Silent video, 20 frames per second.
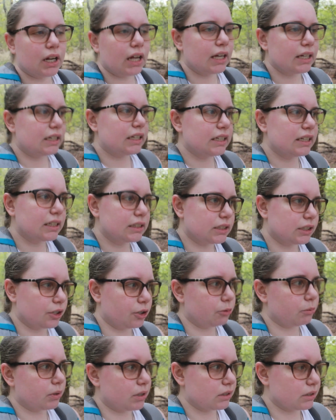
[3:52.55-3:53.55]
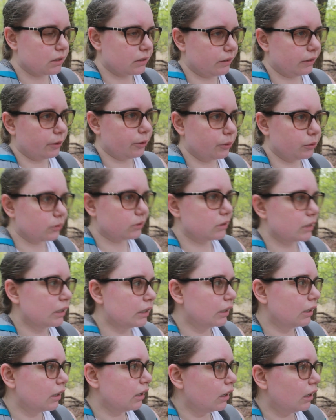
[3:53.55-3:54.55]
I didn't get to go because it's closed.
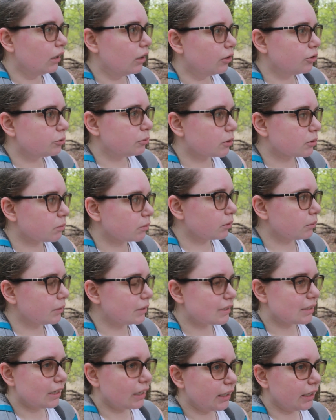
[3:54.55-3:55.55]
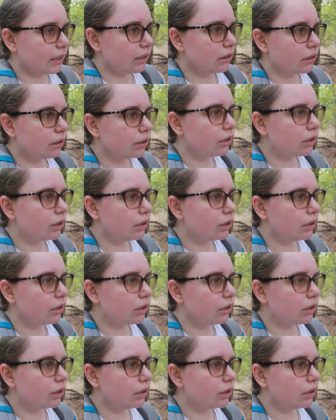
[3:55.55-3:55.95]
It makes me a little bit sad,